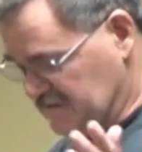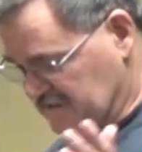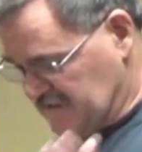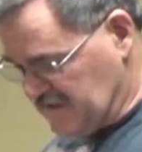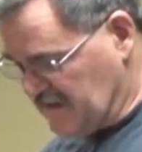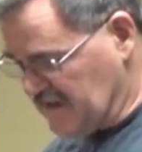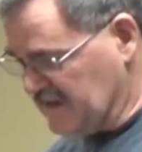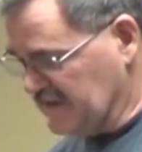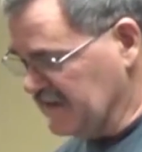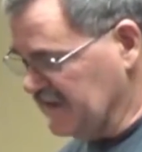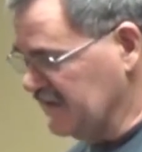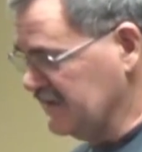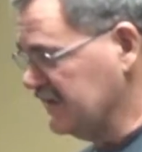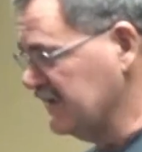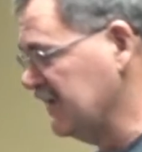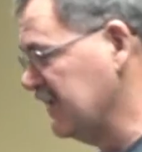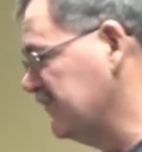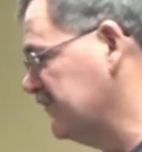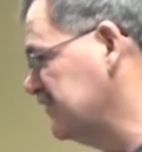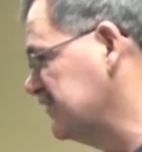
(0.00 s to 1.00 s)
God had to
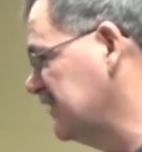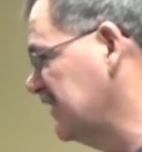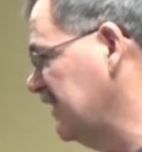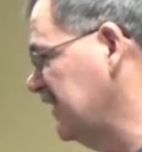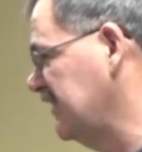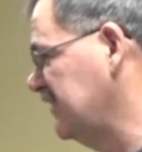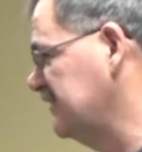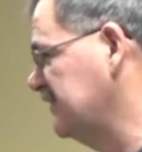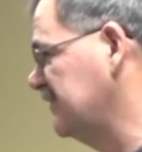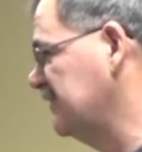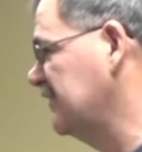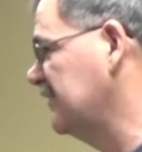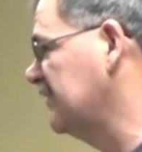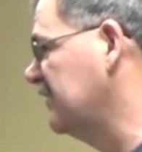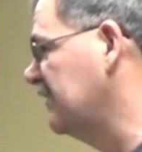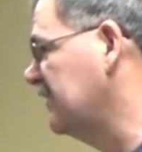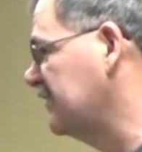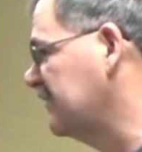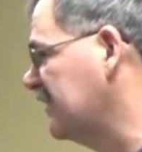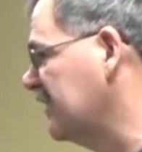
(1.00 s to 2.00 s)
have his hand
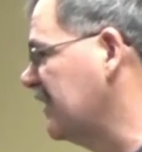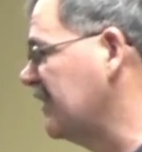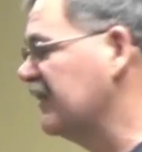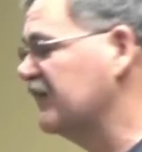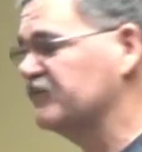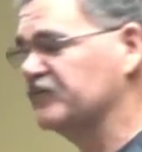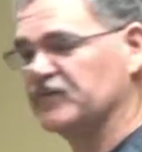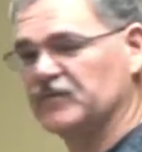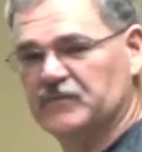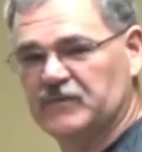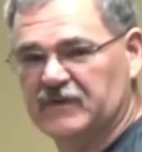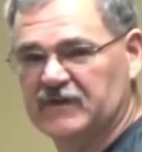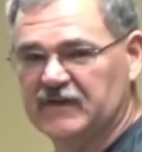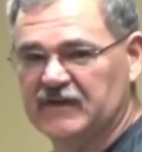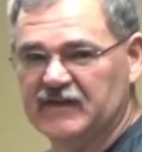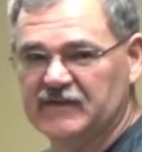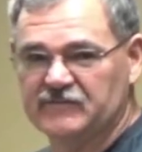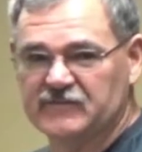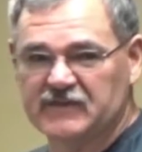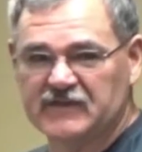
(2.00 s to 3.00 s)
on that for me to
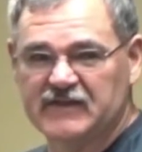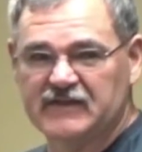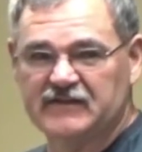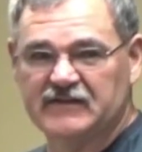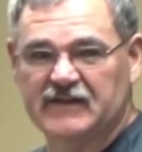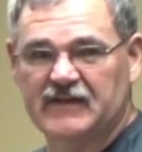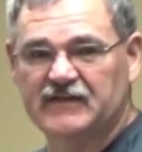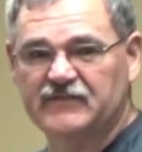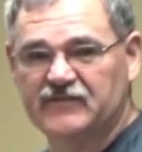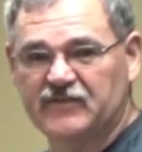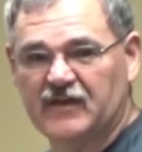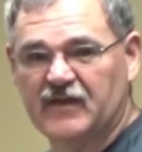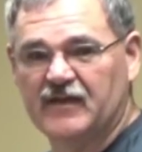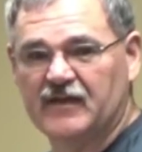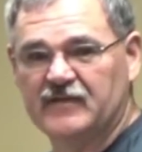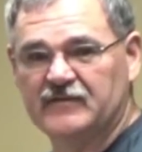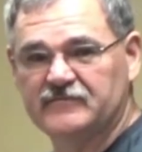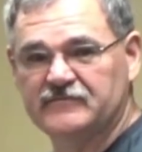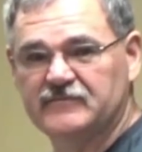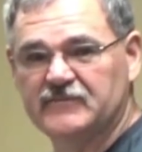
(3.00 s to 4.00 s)
even get that
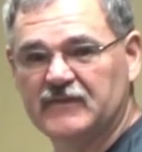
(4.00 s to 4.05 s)
job.